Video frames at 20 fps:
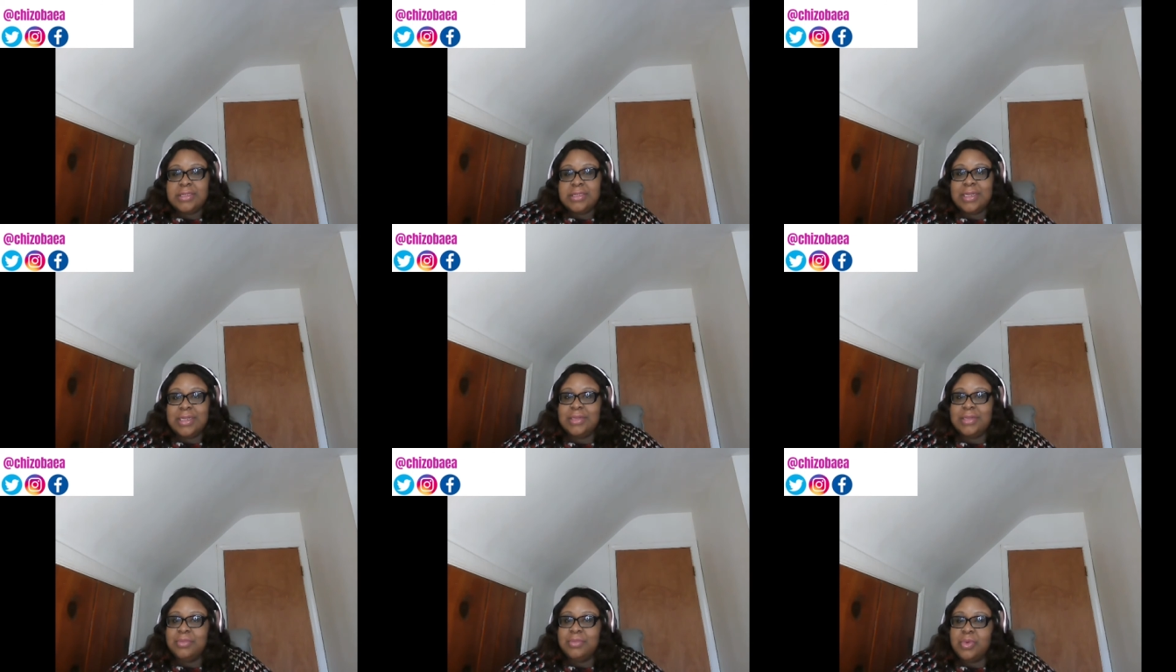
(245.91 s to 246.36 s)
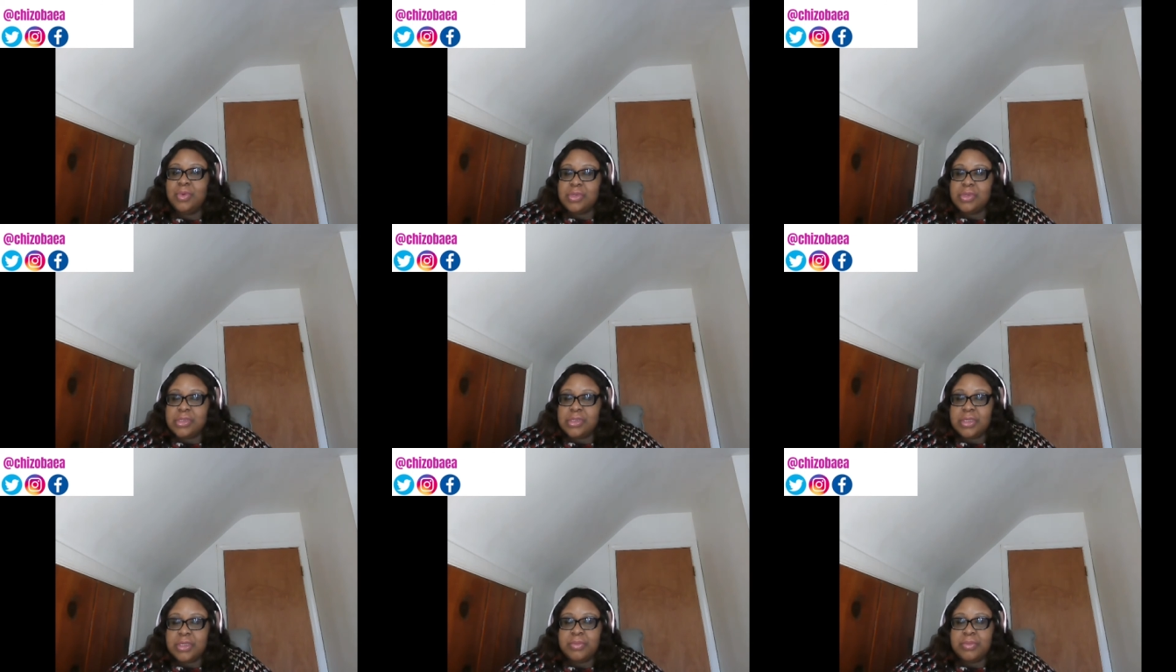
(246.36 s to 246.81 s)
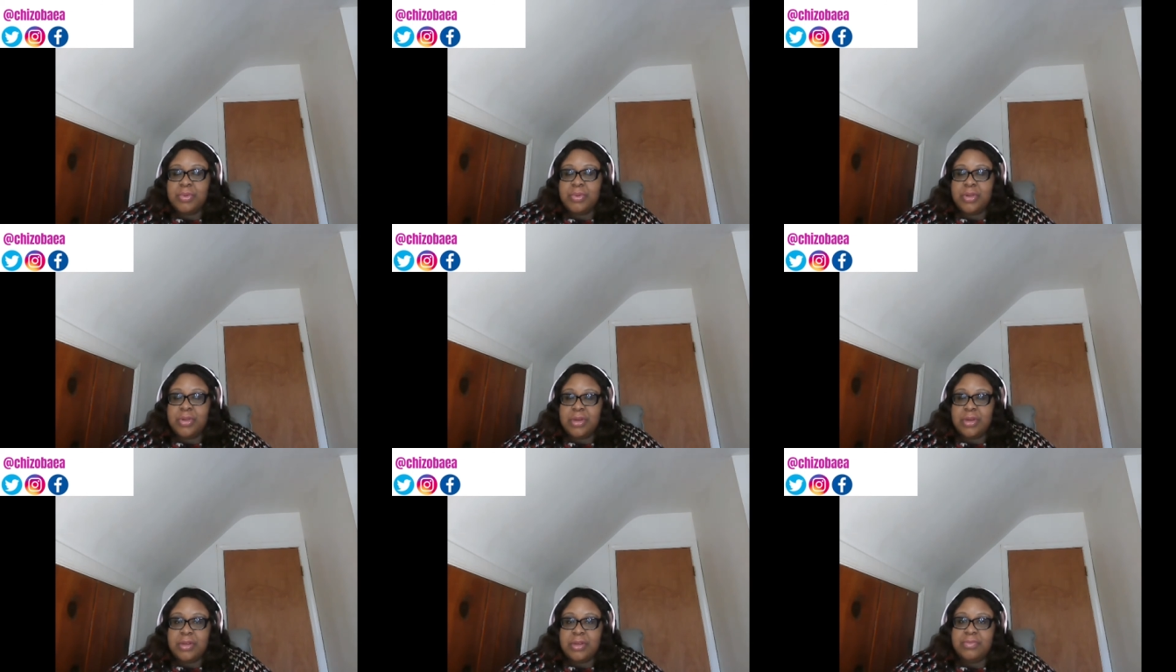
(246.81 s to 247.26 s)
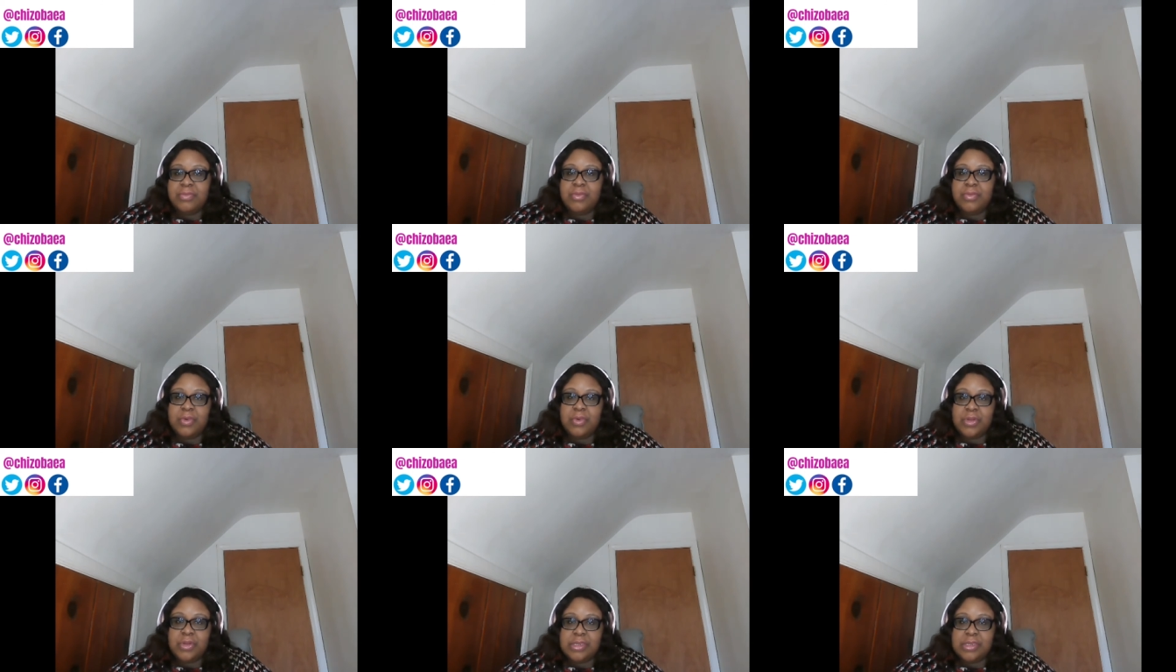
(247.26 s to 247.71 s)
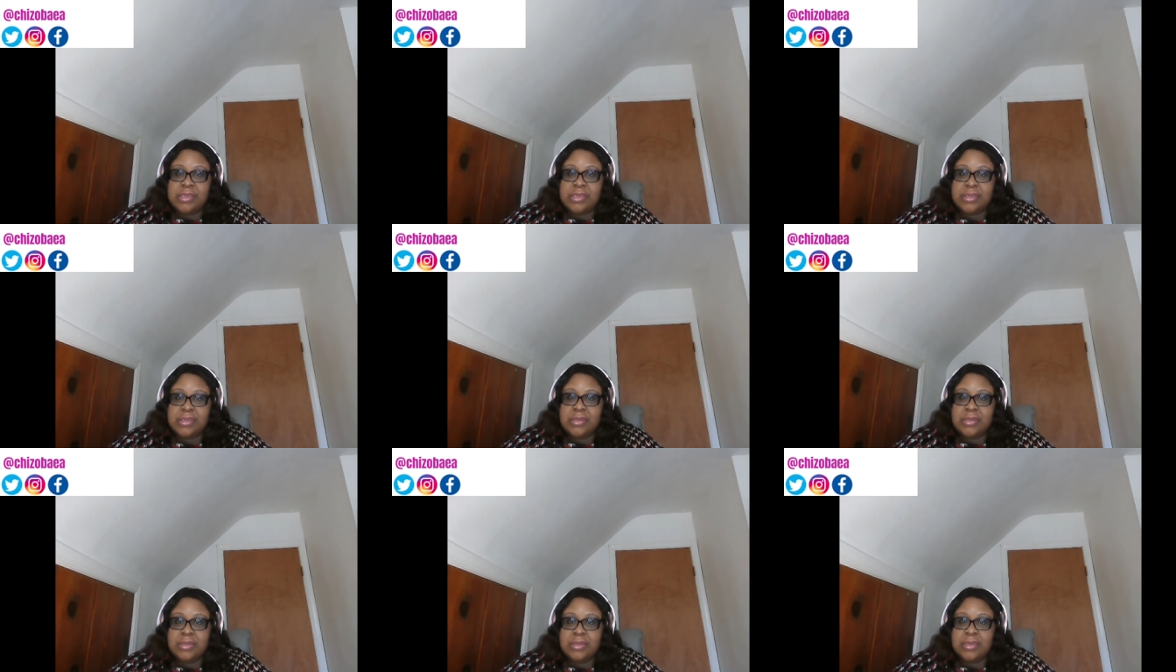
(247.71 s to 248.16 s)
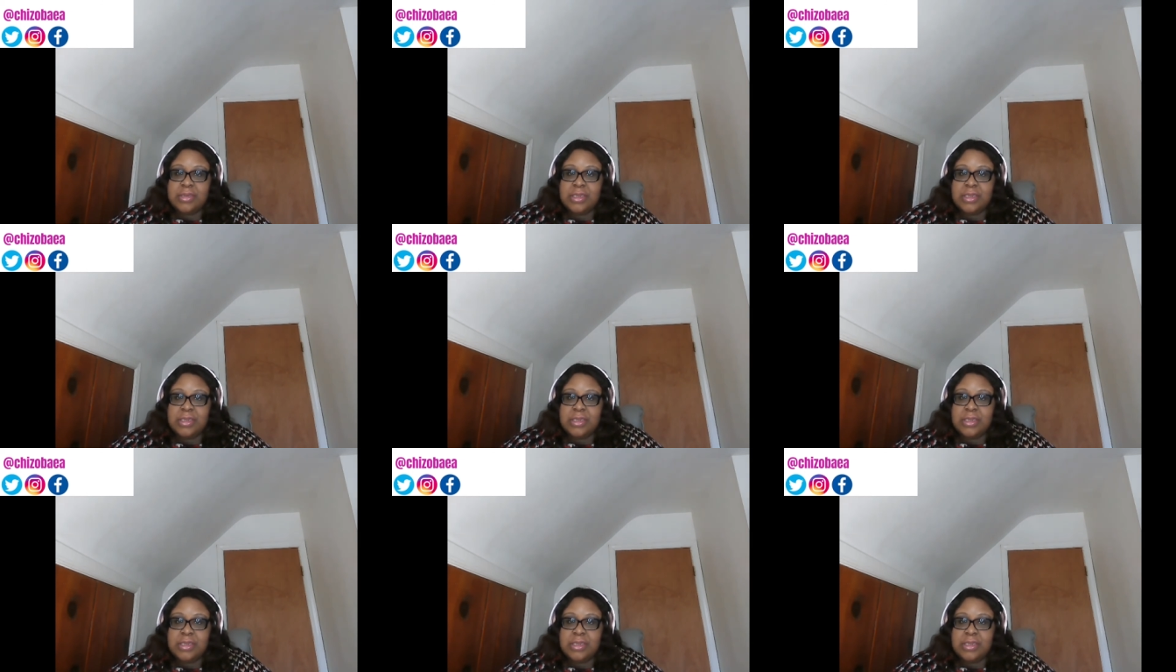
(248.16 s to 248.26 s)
that the most important voice